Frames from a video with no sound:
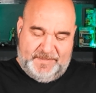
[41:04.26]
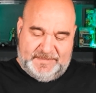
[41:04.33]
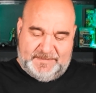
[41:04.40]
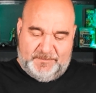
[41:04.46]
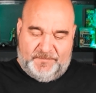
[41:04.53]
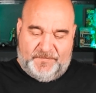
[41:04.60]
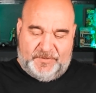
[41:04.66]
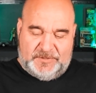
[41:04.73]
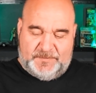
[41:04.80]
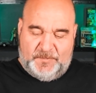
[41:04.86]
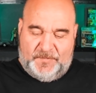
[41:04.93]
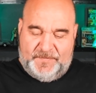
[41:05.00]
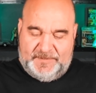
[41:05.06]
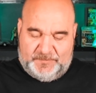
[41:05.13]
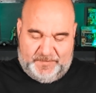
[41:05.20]
some reversible
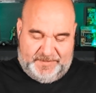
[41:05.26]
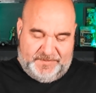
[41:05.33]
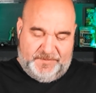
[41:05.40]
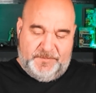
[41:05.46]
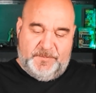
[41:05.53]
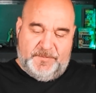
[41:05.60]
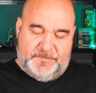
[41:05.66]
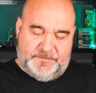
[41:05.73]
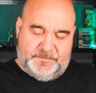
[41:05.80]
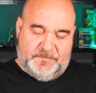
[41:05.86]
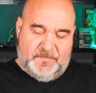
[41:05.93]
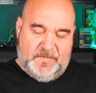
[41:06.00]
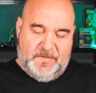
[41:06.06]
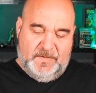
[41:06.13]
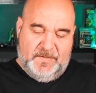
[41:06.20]
on this. We do.
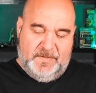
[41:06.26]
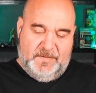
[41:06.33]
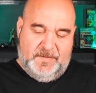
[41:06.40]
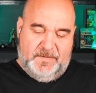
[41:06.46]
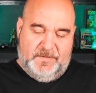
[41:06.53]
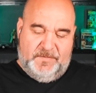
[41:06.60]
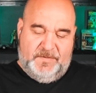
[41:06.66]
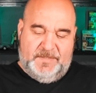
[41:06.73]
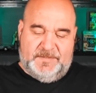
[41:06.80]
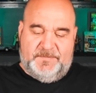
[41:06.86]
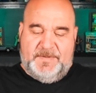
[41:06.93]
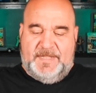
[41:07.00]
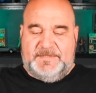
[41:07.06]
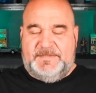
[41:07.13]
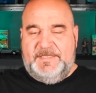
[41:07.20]
You get some
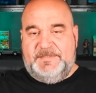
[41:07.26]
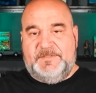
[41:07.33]
nice disc